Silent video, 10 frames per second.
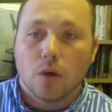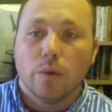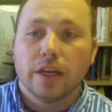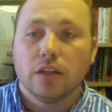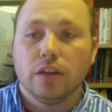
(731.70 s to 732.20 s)

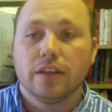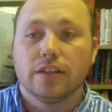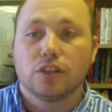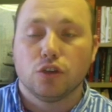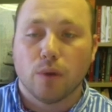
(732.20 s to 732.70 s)
We can look at
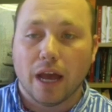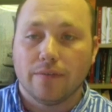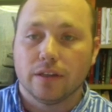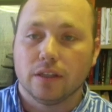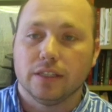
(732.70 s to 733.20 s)
this
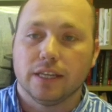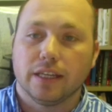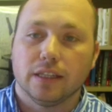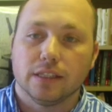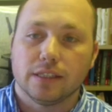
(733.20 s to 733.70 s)
graphically
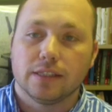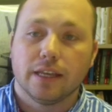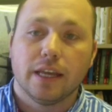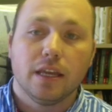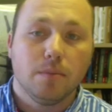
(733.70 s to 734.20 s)
taking the
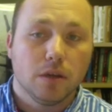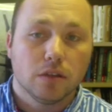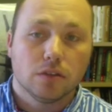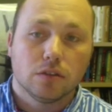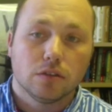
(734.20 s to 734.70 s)
same
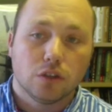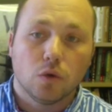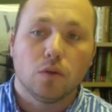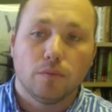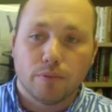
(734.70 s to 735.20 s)

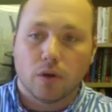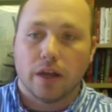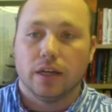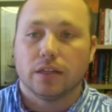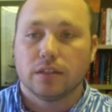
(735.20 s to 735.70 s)
total
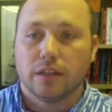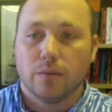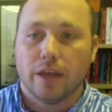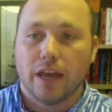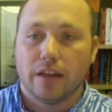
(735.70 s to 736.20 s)
product that
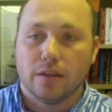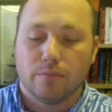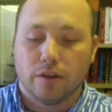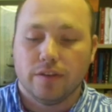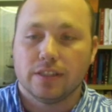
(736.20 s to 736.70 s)
we had in the
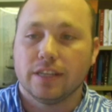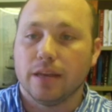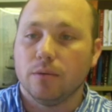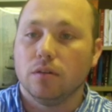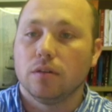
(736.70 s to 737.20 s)
previous
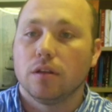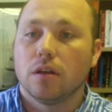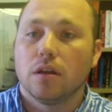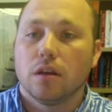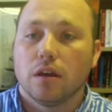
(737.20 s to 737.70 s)
table
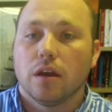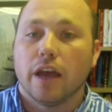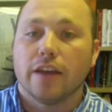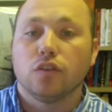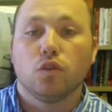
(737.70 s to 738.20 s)

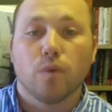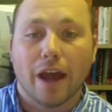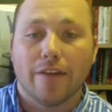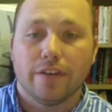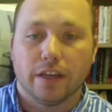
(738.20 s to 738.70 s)
and
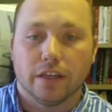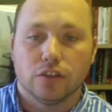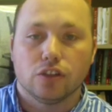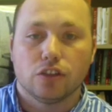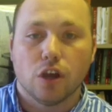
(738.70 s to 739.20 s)
graphing it
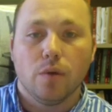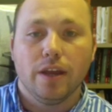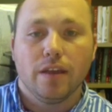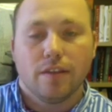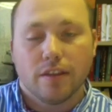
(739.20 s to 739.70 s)
and
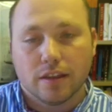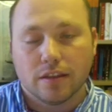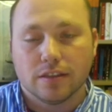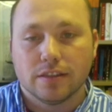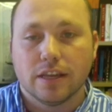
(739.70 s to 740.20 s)
showing that
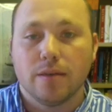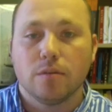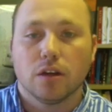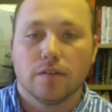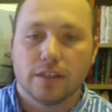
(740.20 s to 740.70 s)
the same
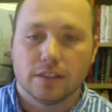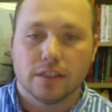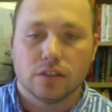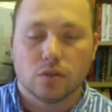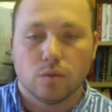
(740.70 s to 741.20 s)
curve
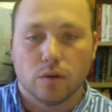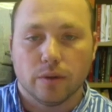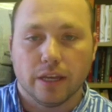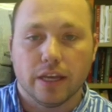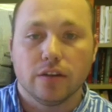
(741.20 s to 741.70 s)
exists where
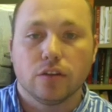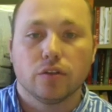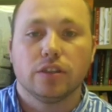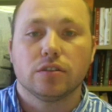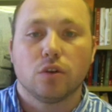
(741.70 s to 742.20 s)
we
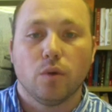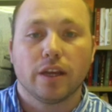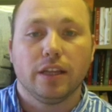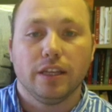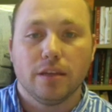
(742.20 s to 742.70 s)
increase
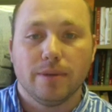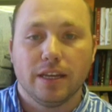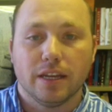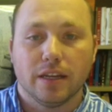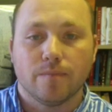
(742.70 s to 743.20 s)
quickly in the
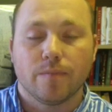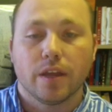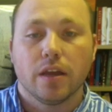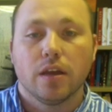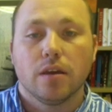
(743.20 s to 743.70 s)
beginning,
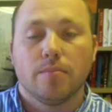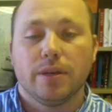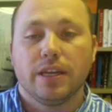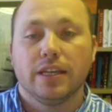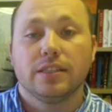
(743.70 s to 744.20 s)

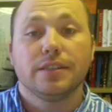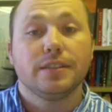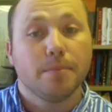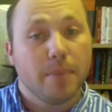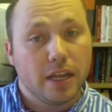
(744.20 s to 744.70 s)
begin to
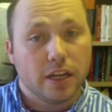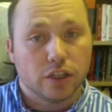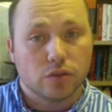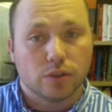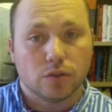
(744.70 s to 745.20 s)

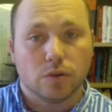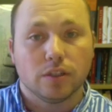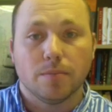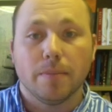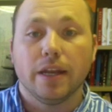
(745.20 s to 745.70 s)
diminish, which is where
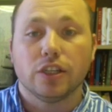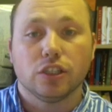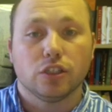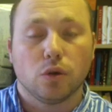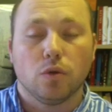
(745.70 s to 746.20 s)

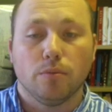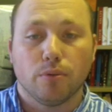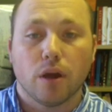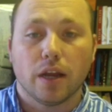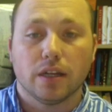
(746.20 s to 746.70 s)
diminishing total
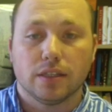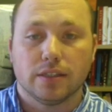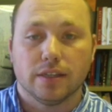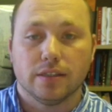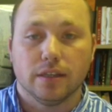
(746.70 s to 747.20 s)
product
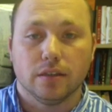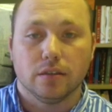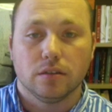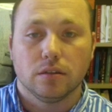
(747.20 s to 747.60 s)
sets in,